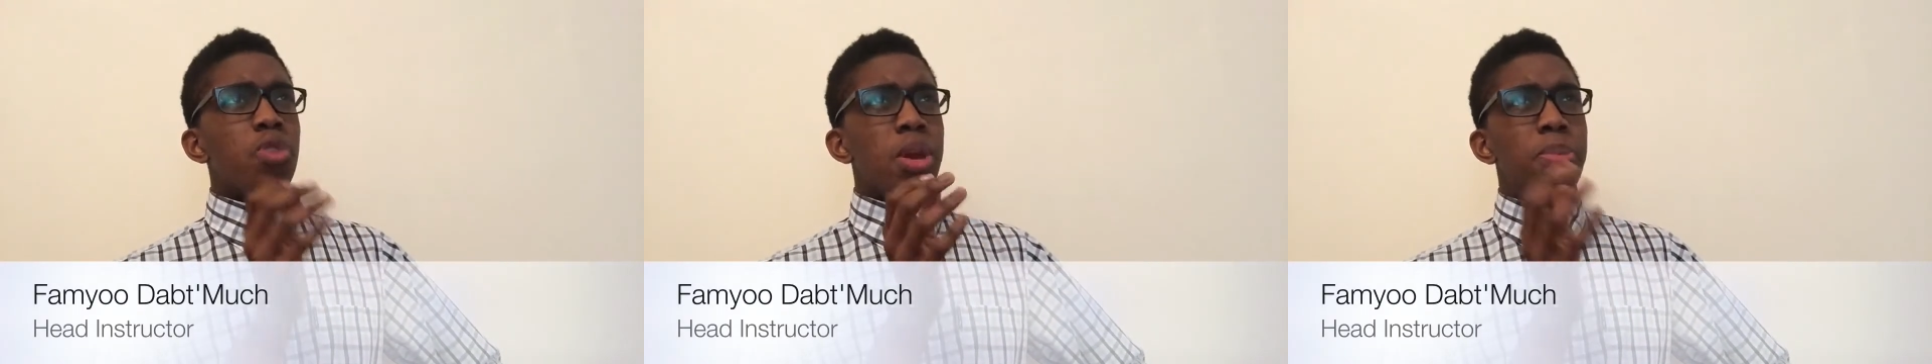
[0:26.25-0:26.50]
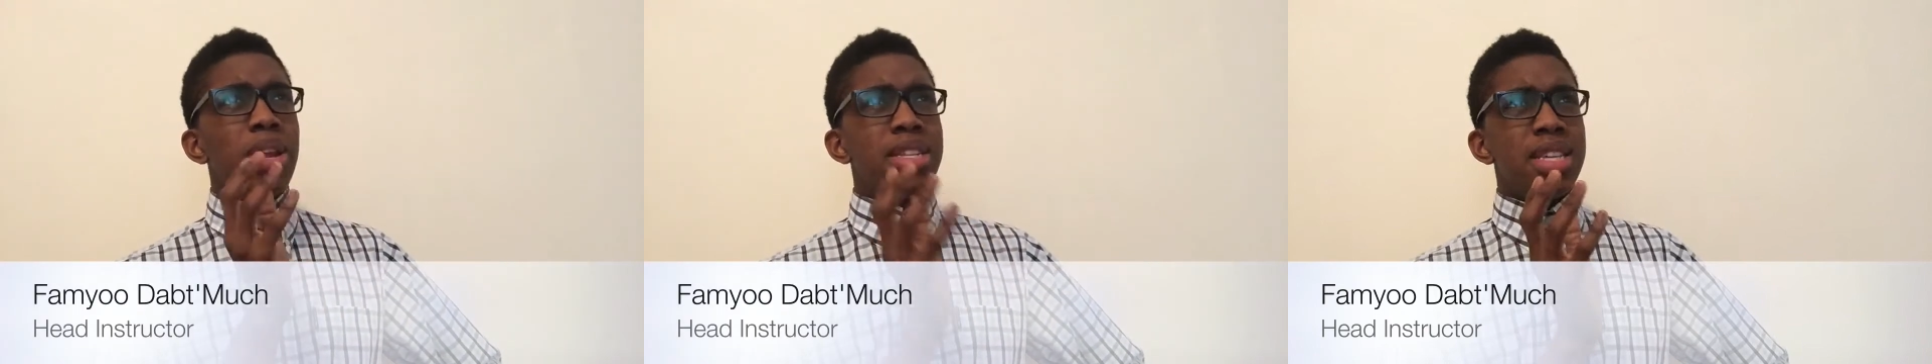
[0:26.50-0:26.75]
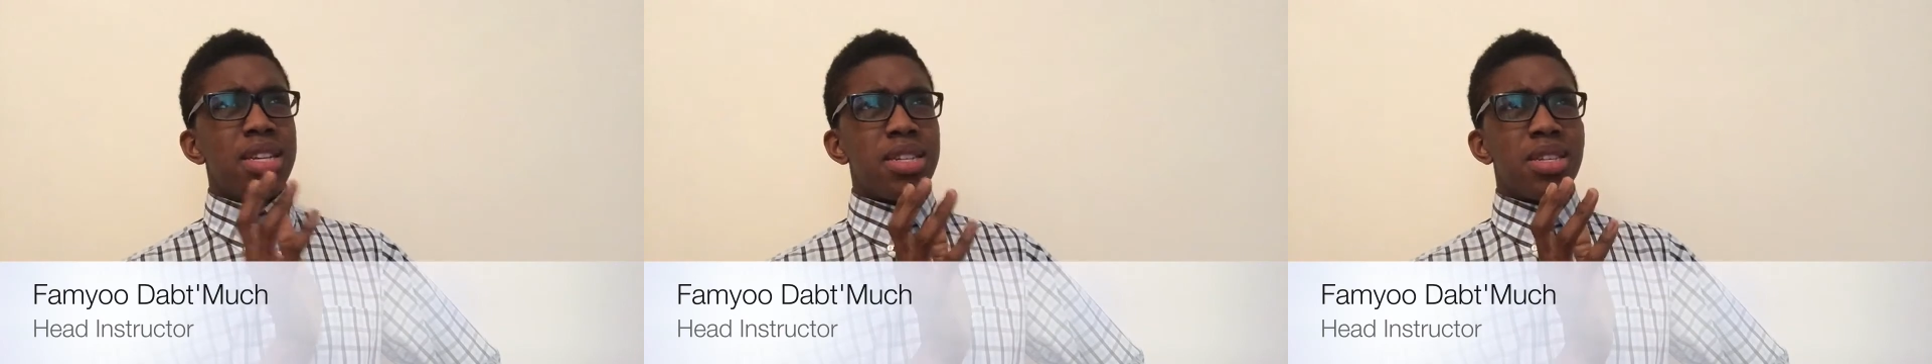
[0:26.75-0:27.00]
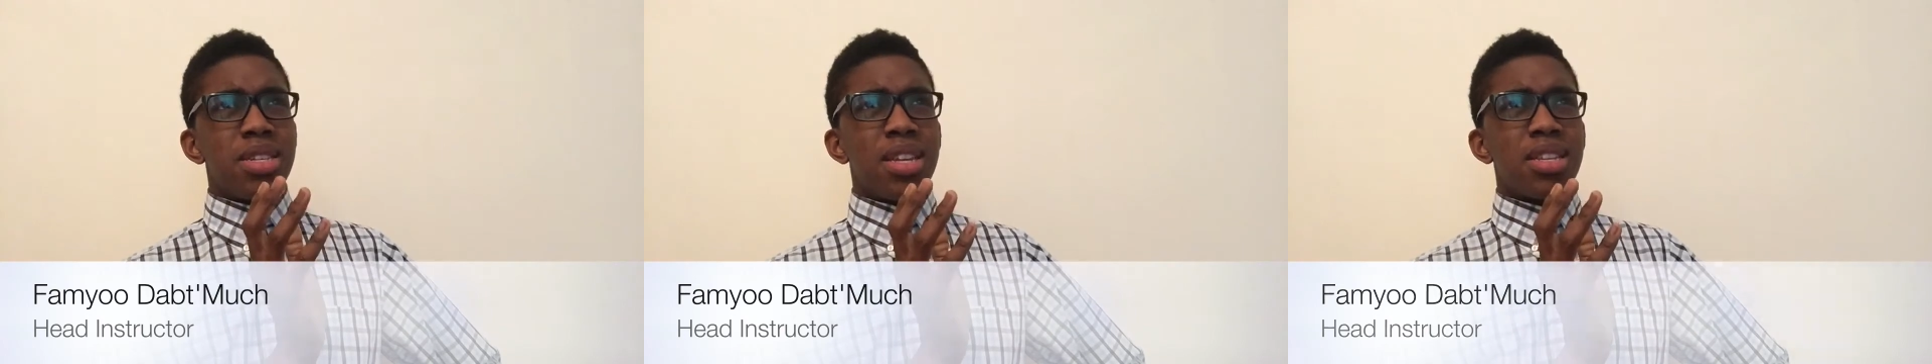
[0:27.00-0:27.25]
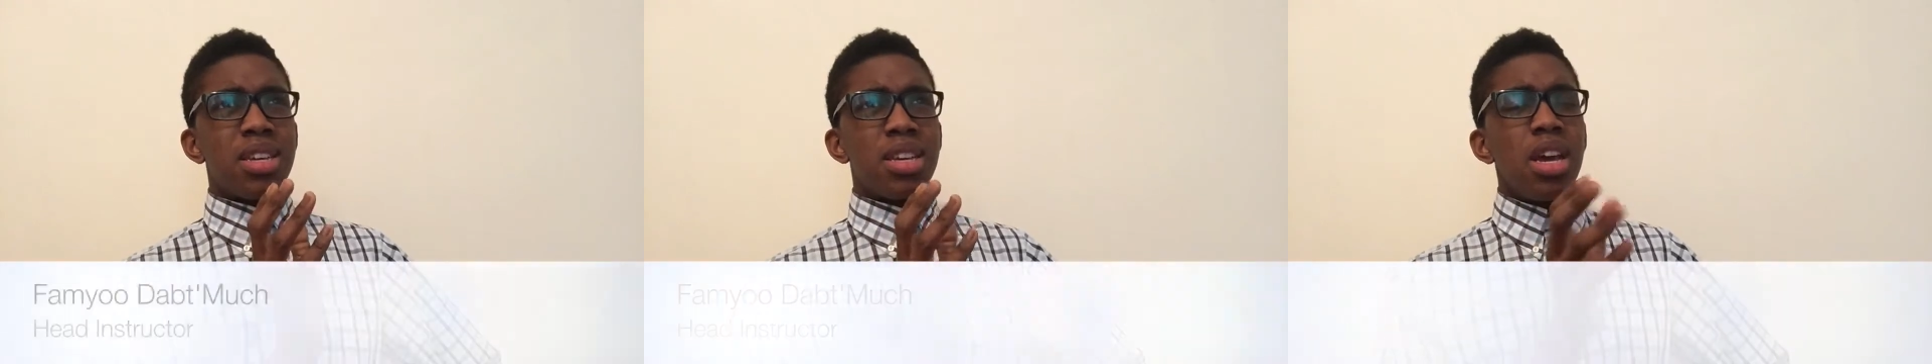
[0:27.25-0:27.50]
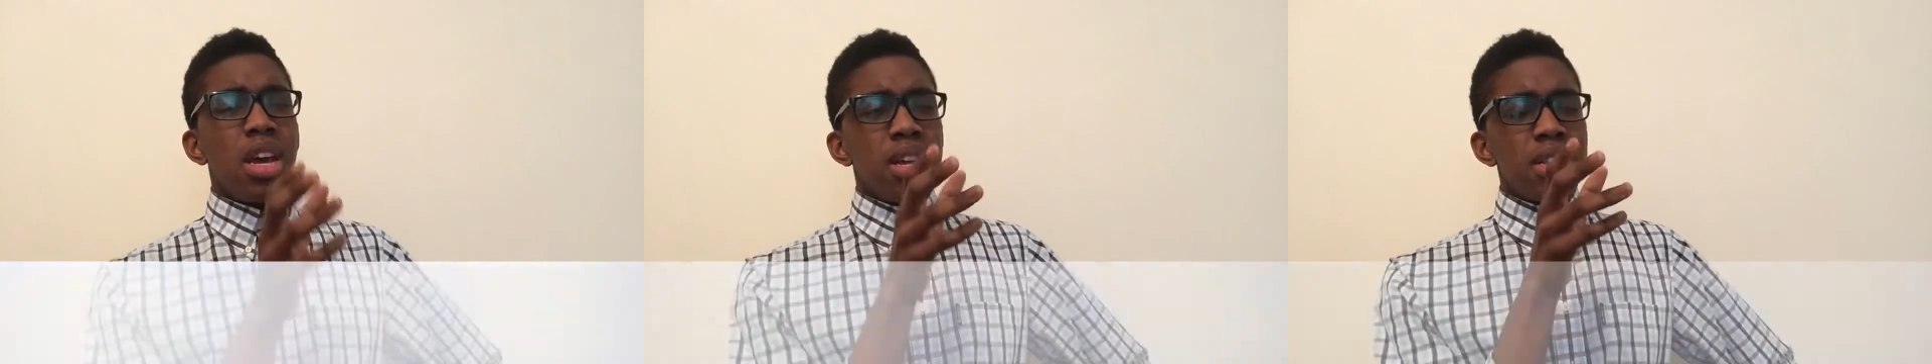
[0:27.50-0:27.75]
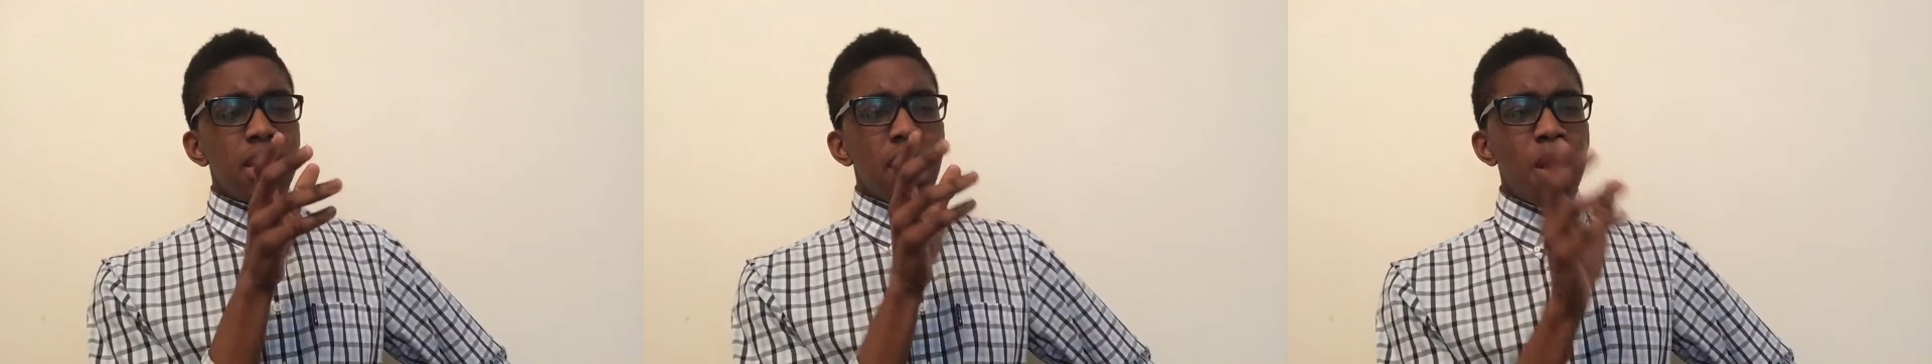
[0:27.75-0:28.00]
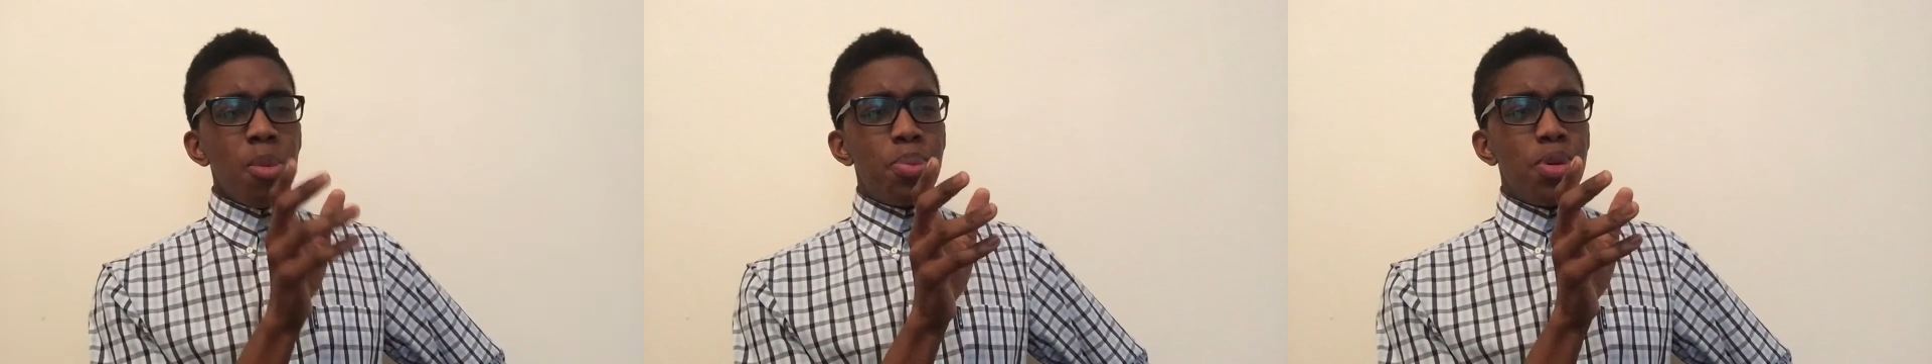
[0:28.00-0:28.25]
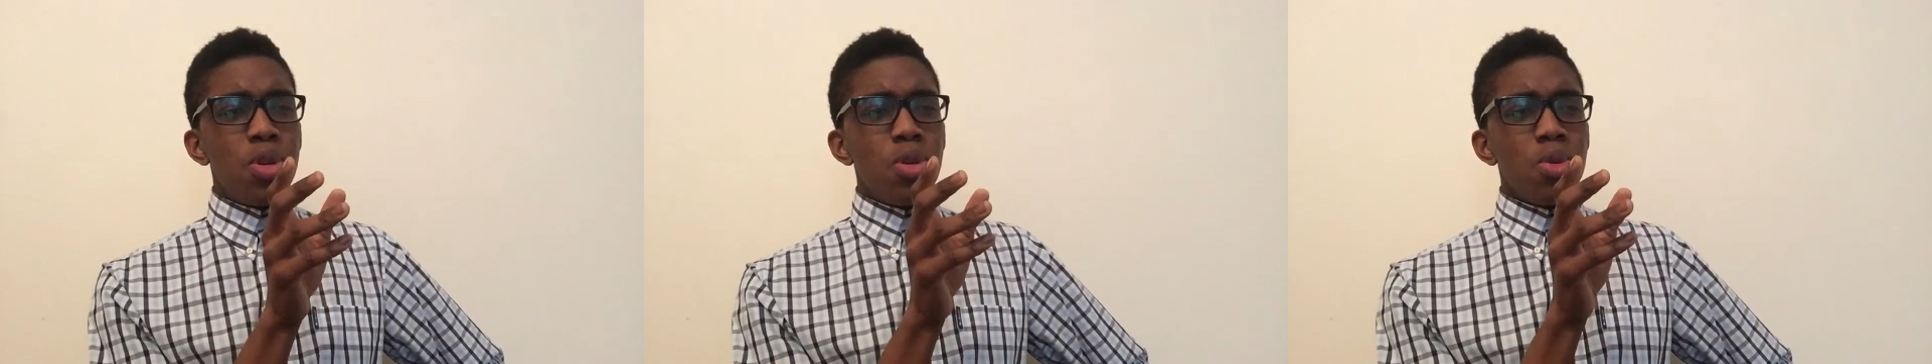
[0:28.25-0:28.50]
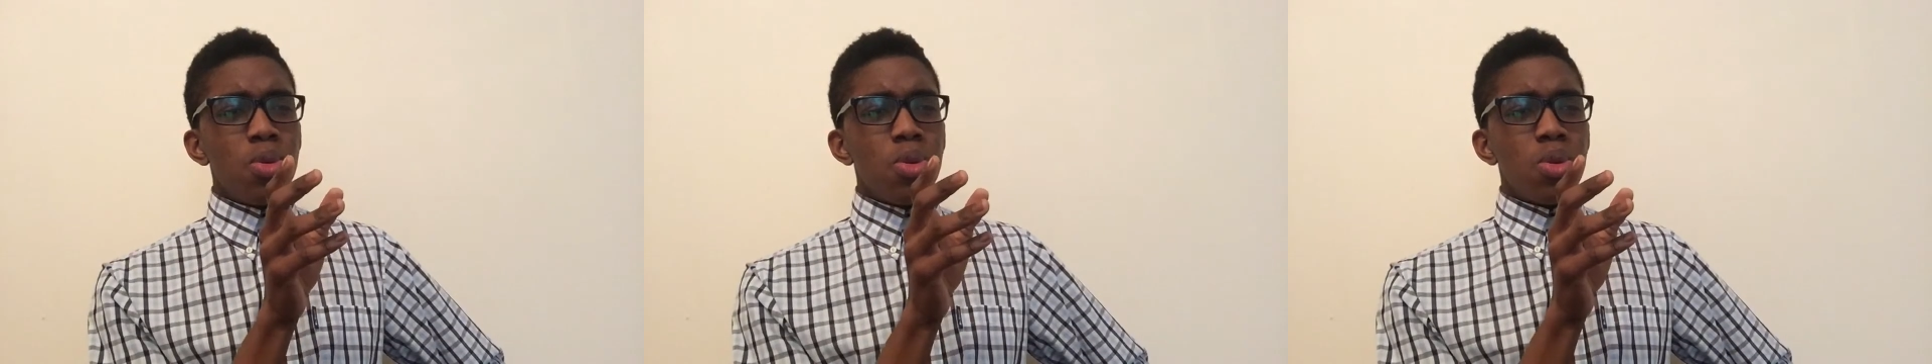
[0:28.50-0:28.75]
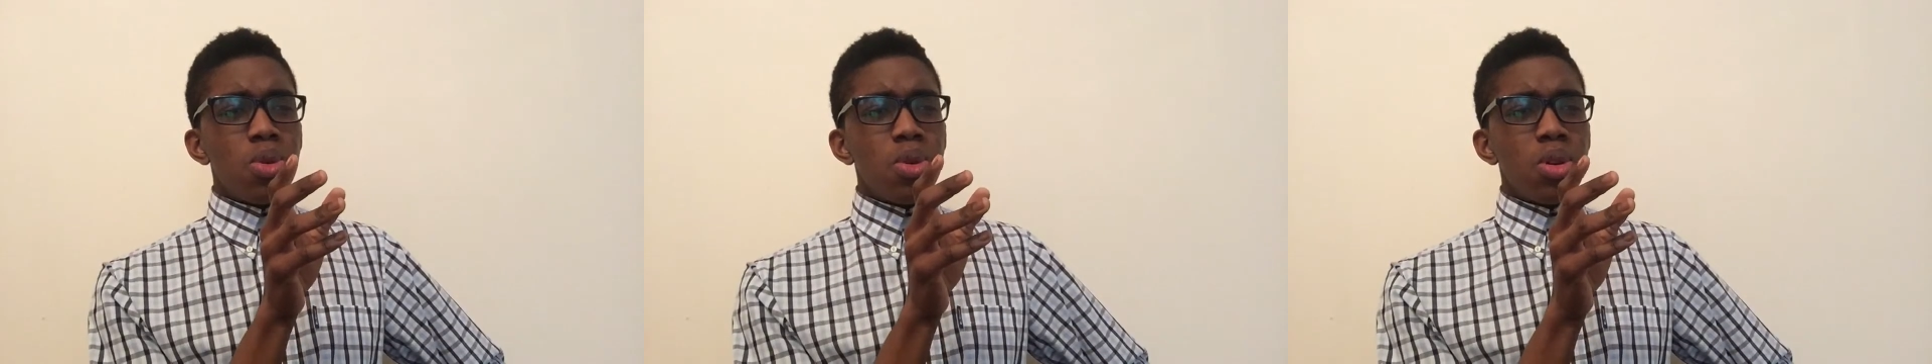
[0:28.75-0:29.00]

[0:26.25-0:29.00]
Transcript: rehabilitation centre to help you